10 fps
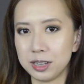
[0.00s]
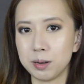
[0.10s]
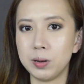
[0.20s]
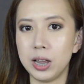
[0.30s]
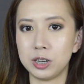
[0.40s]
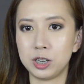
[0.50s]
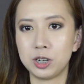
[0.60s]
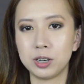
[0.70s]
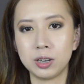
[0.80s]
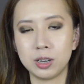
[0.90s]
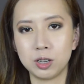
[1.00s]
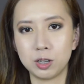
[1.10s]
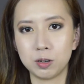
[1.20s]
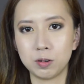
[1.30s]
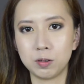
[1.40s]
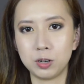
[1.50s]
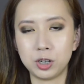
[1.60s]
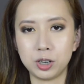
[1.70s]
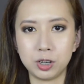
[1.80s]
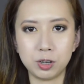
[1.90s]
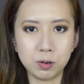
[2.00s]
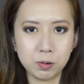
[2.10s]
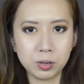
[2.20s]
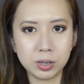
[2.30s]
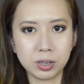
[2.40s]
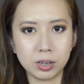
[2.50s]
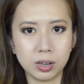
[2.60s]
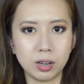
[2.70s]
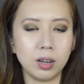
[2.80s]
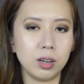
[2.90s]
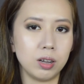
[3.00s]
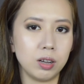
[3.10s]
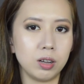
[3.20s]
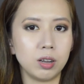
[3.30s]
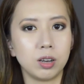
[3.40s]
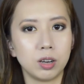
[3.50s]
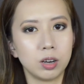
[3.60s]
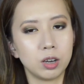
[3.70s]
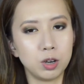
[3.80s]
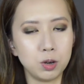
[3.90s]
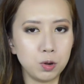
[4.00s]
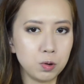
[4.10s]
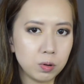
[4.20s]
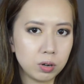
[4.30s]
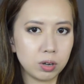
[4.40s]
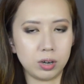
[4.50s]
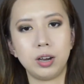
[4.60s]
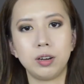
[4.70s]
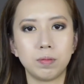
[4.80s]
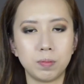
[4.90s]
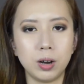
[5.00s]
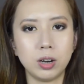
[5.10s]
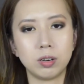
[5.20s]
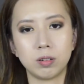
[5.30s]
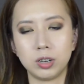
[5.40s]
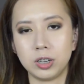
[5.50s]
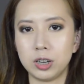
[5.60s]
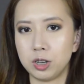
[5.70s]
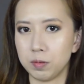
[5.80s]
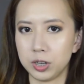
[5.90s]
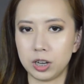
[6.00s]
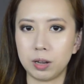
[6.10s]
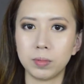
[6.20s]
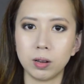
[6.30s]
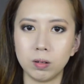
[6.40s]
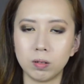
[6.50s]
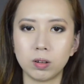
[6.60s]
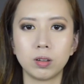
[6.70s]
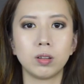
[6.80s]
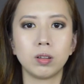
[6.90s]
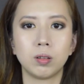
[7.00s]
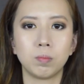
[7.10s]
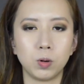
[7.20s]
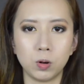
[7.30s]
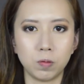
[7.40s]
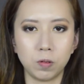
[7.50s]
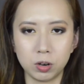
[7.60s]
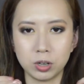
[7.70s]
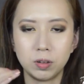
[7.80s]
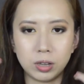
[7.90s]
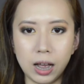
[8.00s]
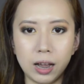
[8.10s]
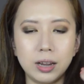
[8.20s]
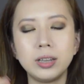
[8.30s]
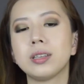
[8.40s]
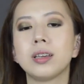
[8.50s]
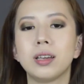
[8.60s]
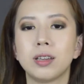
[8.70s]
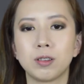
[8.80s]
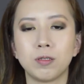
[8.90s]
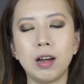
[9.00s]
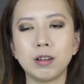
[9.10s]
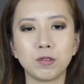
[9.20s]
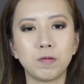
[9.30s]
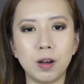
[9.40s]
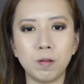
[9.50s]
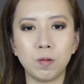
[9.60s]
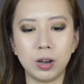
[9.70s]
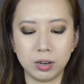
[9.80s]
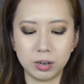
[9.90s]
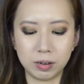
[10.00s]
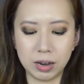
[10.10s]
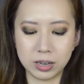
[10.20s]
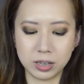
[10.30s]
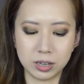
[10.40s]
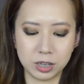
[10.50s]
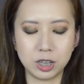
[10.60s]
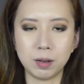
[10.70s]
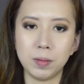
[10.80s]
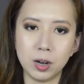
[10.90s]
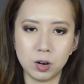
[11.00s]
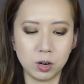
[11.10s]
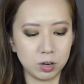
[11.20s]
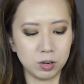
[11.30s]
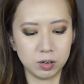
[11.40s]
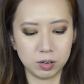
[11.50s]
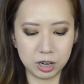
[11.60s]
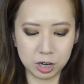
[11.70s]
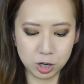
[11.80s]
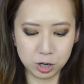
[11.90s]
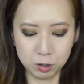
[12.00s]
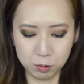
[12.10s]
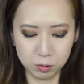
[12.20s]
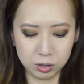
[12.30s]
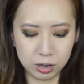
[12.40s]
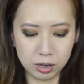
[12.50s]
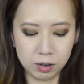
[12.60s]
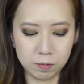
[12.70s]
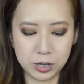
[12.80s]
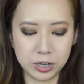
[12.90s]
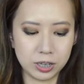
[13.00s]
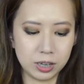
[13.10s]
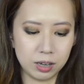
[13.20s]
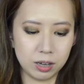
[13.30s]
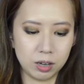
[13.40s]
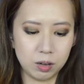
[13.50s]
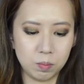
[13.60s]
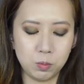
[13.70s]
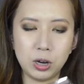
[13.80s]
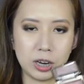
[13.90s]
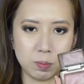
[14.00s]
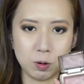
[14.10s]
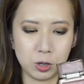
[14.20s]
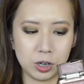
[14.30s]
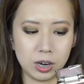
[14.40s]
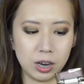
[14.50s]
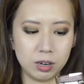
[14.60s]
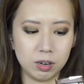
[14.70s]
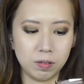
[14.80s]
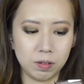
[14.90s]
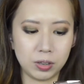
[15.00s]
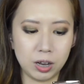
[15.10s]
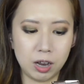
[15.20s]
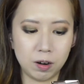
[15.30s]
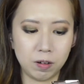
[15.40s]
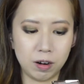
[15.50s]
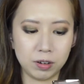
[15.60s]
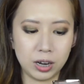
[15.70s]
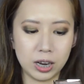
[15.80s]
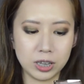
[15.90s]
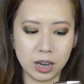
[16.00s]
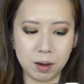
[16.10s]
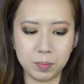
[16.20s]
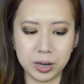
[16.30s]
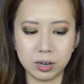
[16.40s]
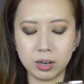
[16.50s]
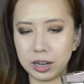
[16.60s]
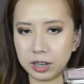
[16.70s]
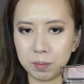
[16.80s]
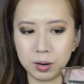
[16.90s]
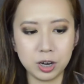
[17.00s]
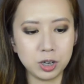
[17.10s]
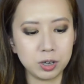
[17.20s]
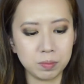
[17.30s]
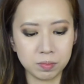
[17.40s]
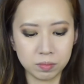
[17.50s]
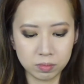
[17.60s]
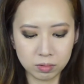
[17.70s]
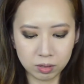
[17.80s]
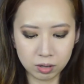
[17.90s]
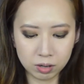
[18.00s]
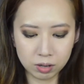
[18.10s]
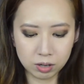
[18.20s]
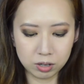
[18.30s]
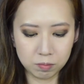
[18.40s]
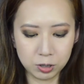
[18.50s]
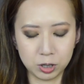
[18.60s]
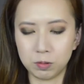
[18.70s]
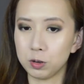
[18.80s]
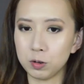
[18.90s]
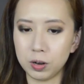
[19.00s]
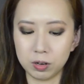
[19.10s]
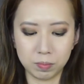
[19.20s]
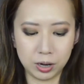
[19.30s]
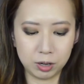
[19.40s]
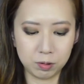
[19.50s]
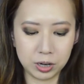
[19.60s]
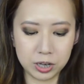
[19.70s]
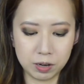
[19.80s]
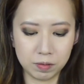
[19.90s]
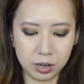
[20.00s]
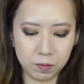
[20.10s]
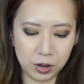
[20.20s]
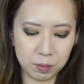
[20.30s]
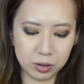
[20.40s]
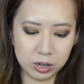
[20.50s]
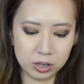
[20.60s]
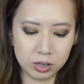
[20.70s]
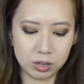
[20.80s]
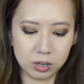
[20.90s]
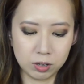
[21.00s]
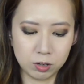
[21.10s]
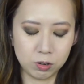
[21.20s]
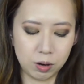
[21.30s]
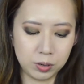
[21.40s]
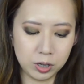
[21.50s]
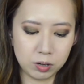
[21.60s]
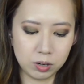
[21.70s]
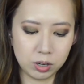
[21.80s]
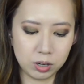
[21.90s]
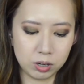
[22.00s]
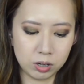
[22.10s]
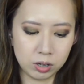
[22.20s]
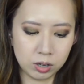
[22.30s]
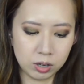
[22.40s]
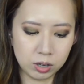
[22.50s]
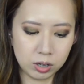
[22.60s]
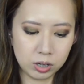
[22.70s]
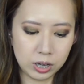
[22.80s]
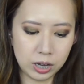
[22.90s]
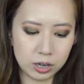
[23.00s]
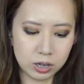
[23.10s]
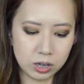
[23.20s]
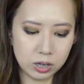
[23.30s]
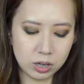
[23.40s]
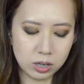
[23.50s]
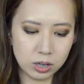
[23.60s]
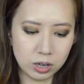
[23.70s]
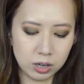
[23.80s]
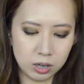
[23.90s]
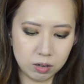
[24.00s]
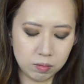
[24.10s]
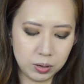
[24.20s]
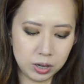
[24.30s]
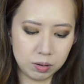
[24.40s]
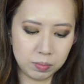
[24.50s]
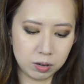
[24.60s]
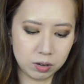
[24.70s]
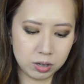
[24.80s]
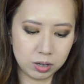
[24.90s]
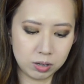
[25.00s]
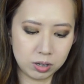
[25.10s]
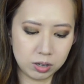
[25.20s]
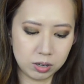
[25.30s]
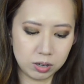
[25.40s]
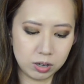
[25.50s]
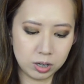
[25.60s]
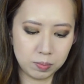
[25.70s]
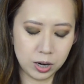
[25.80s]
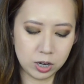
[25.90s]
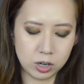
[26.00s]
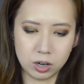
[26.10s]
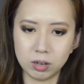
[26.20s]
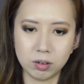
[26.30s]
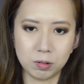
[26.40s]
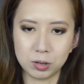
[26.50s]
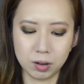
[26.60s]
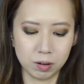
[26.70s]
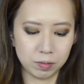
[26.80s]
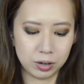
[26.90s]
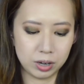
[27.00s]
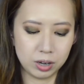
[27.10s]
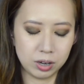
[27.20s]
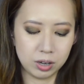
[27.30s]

the blush. So she used a nude kind of brush because she said she wants to keep the look more focused on the eyes. So I also found one that's a similar-ish nude, which is the Mood Exposure color of the Hourglass Ambient Lighting Blush, which is also one of my 2017 favorites. So I'm just gonna take just a little bit, because this blush a little goes a long way,